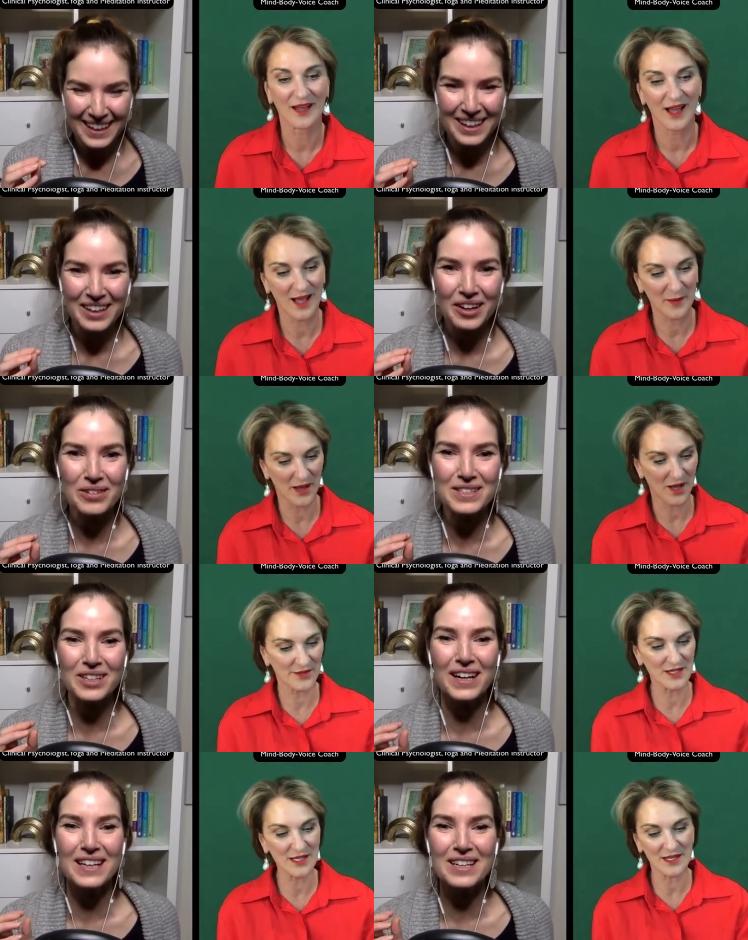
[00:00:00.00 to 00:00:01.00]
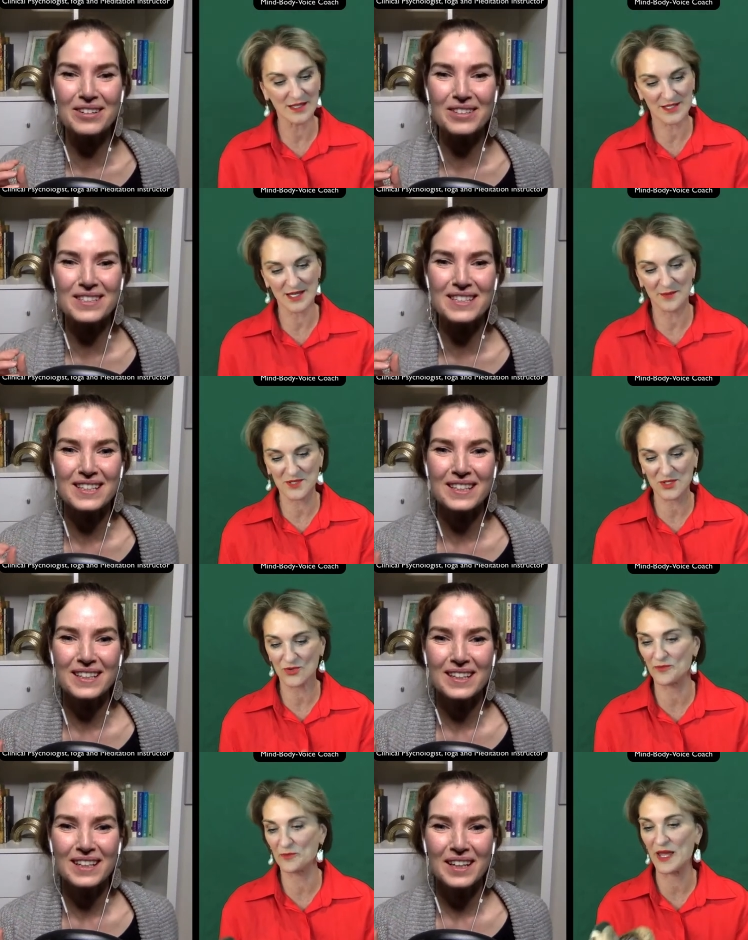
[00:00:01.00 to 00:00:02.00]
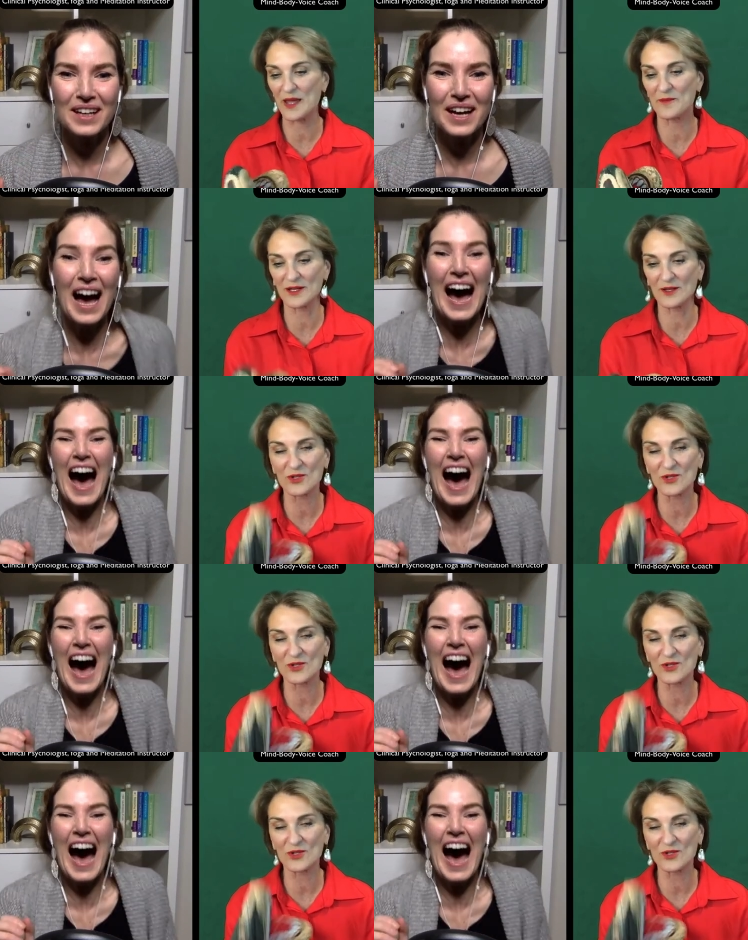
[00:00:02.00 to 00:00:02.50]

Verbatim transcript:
Speaker 1: Um, it's I got ears. some sort of bear, but it